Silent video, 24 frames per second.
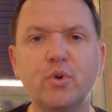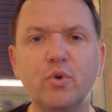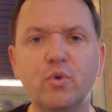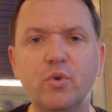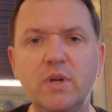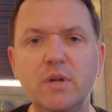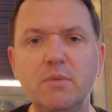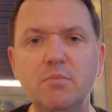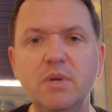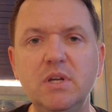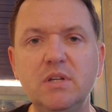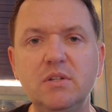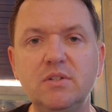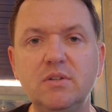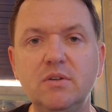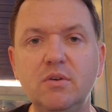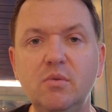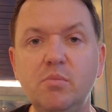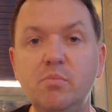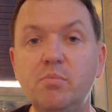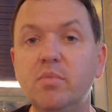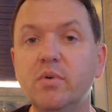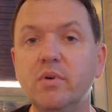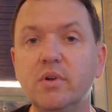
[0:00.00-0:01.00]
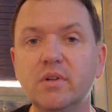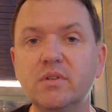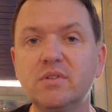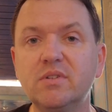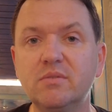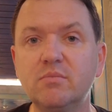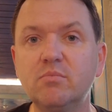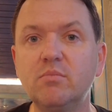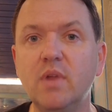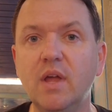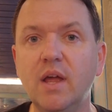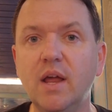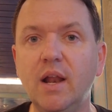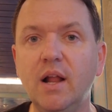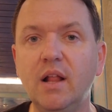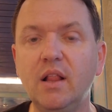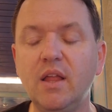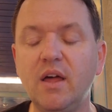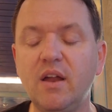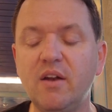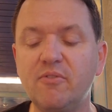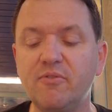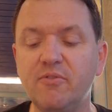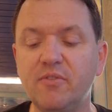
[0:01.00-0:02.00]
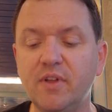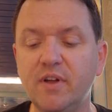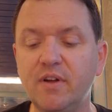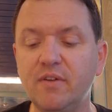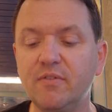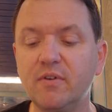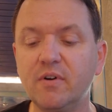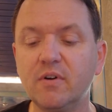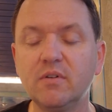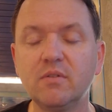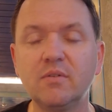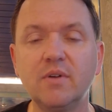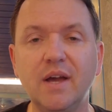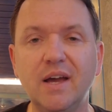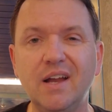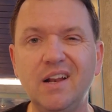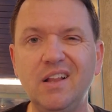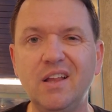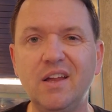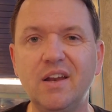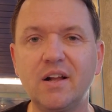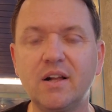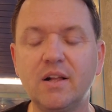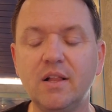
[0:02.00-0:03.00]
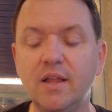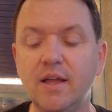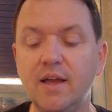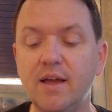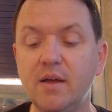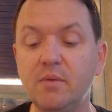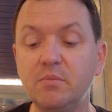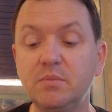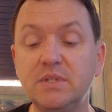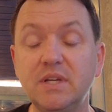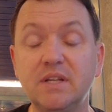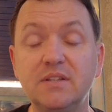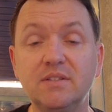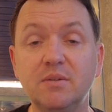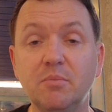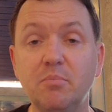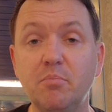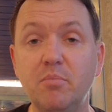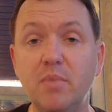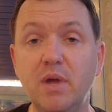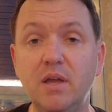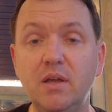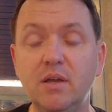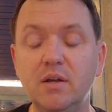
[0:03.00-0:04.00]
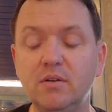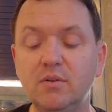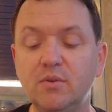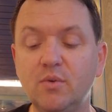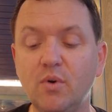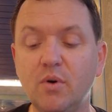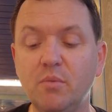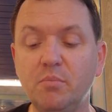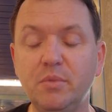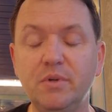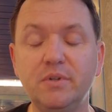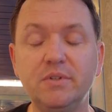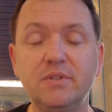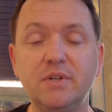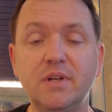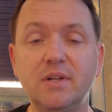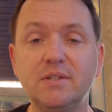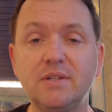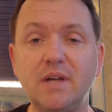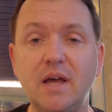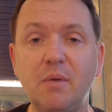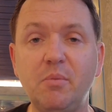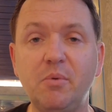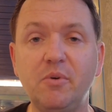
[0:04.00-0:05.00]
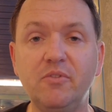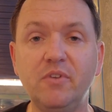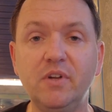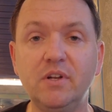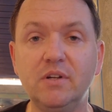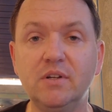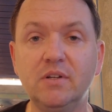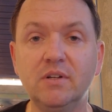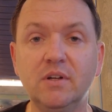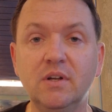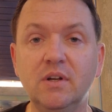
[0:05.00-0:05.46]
creamy soup, but it had a lot of flavor, had a lot of clams, had some bacon crumbles on top of it.